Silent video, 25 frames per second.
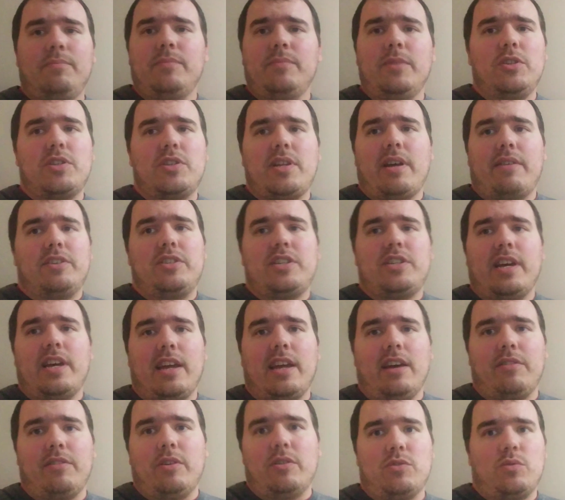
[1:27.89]
you just have to
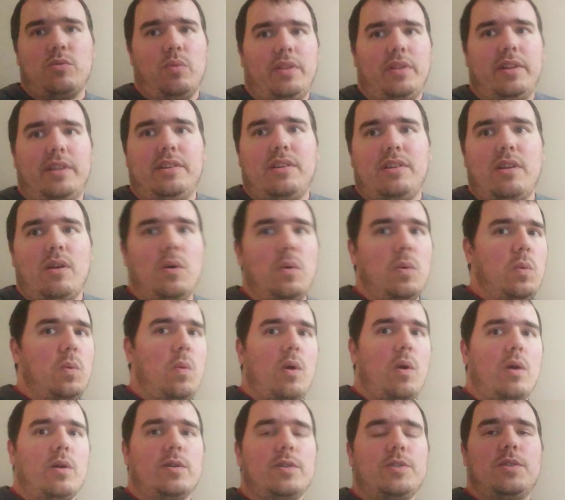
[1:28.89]
check out. There's really no
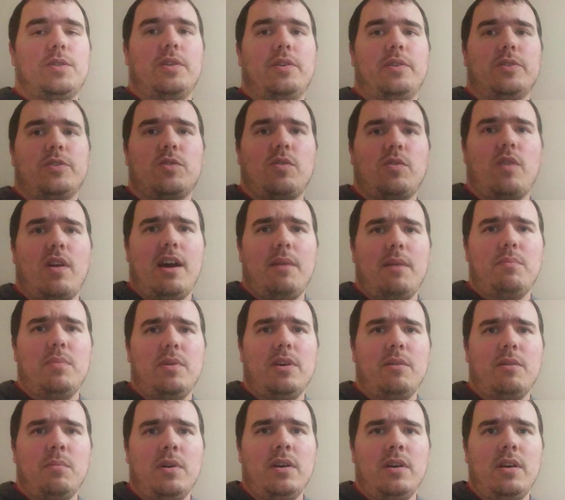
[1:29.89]
words to describe
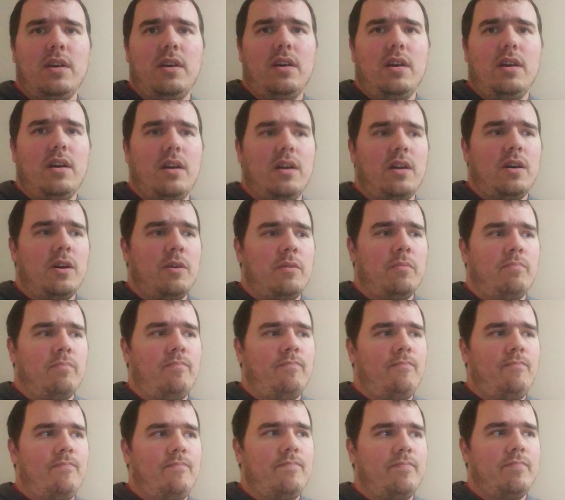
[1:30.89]
them. Um,